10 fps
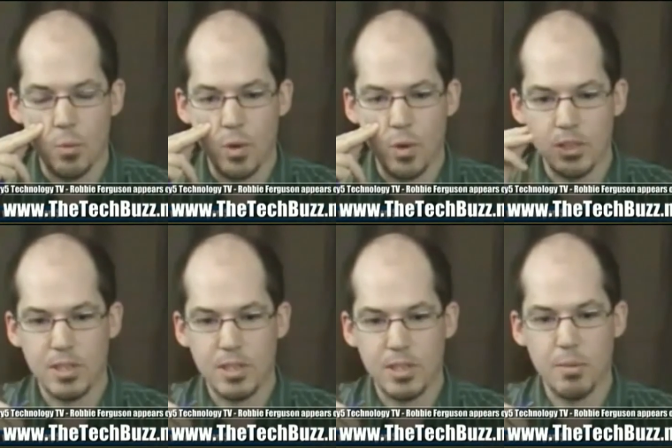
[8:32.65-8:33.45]
what's
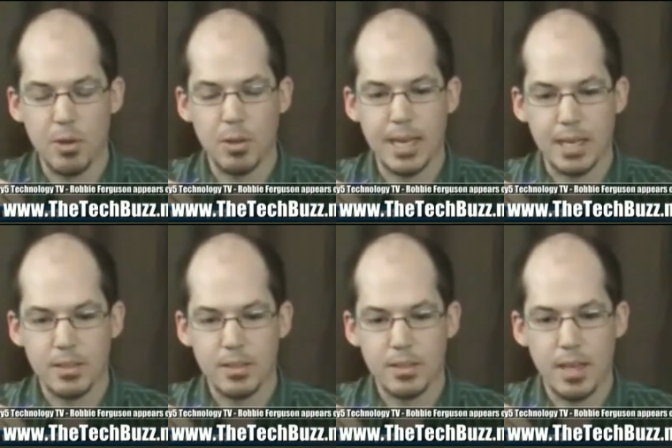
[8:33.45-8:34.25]
interesting about Linux,
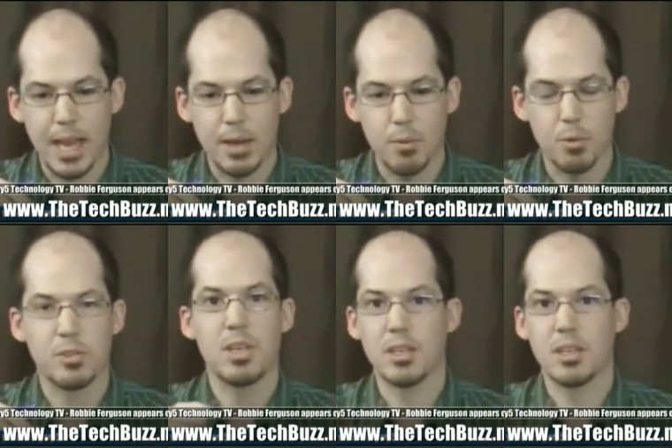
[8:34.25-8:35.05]
and we're
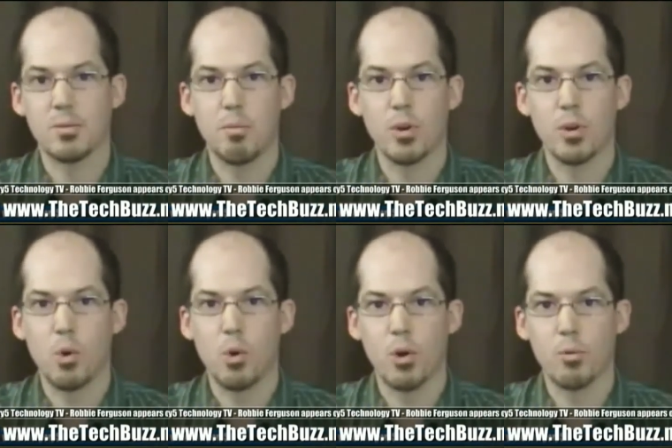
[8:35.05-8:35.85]
seeing this more and
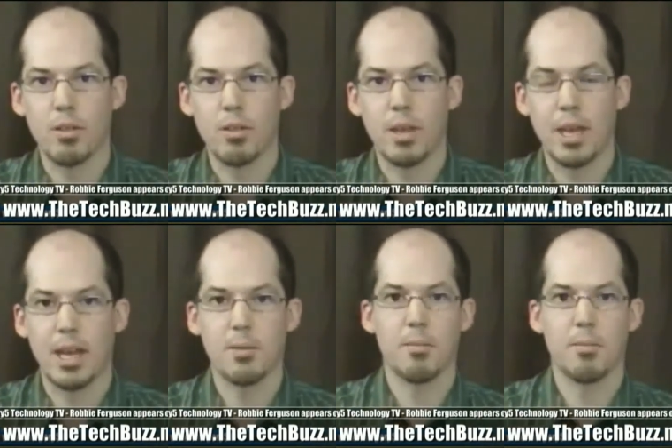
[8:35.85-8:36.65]
more with,
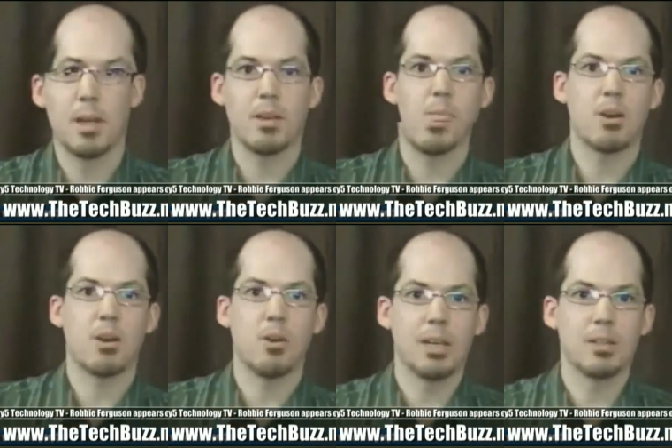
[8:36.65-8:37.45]
and, and, I think
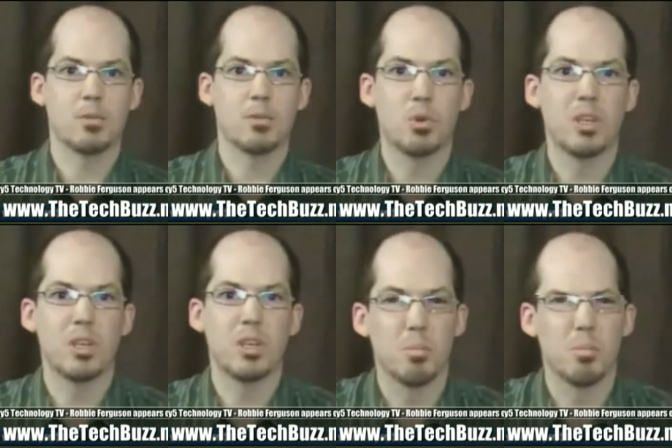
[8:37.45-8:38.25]
Mac OS is pretty
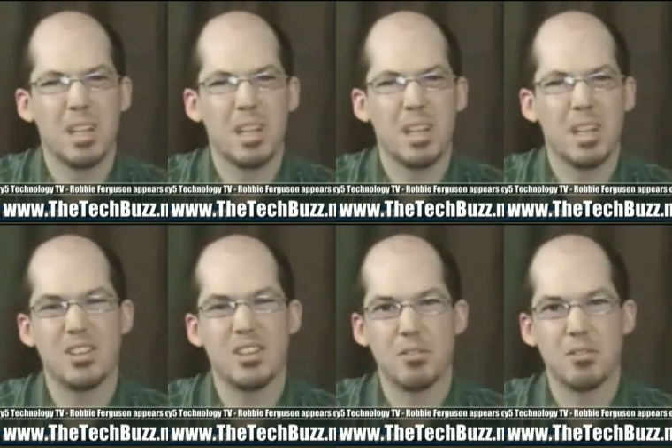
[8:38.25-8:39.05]
similar, but that's a little
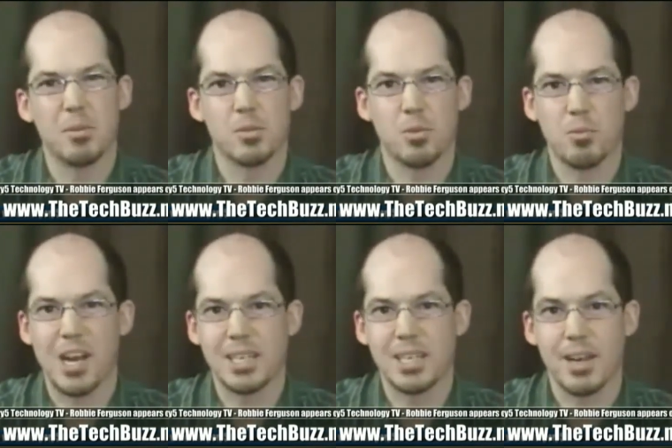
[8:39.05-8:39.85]
different because it's
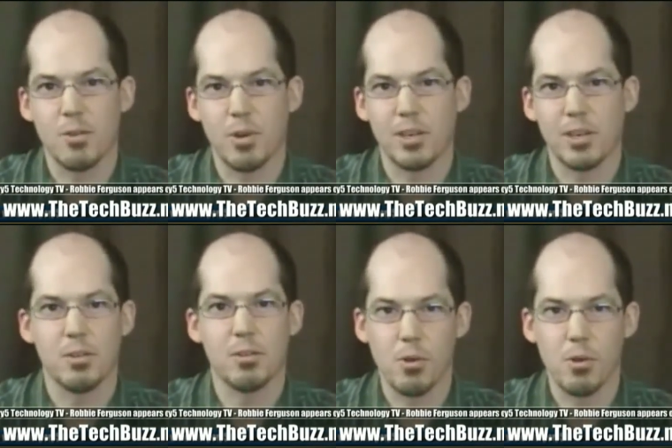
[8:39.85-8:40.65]
proprietary hardware,
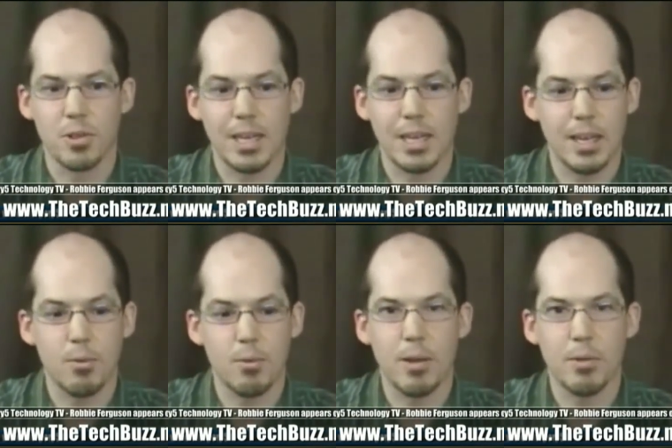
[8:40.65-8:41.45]
so of course they can get
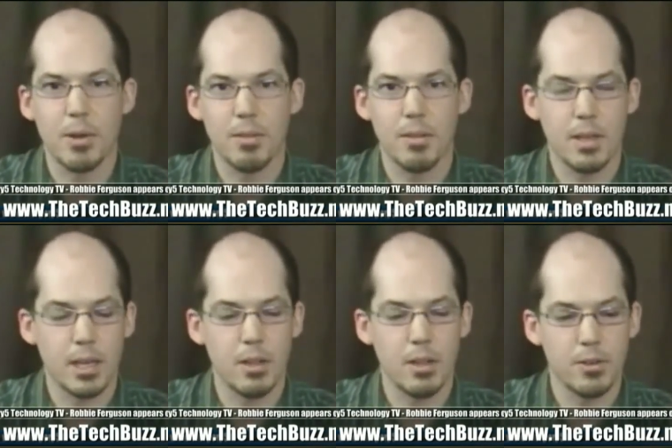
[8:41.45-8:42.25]
away with
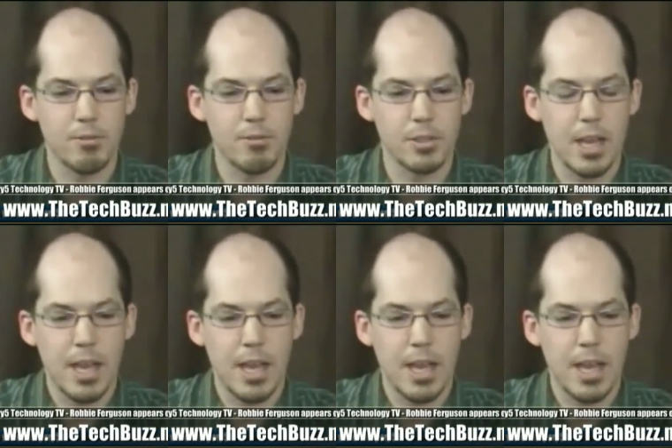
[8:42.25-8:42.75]
including the drivers.